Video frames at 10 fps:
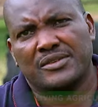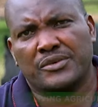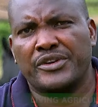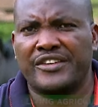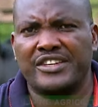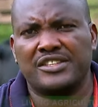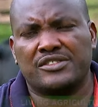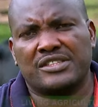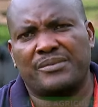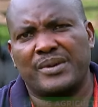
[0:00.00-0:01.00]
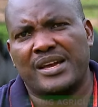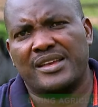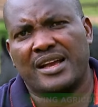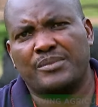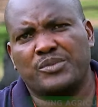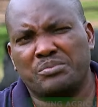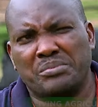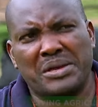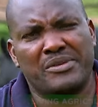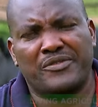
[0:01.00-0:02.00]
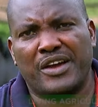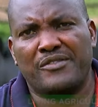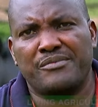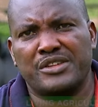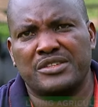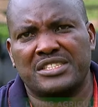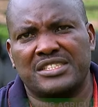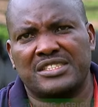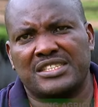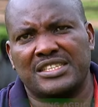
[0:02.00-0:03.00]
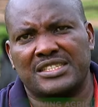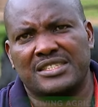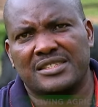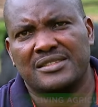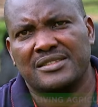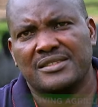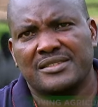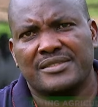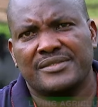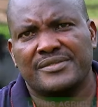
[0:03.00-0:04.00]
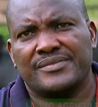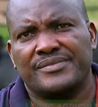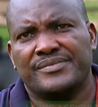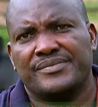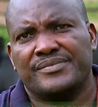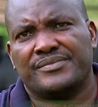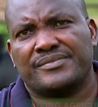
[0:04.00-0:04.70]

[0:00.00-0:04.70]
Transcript: We are ready to supply up to maybe 5 million seeds. What is it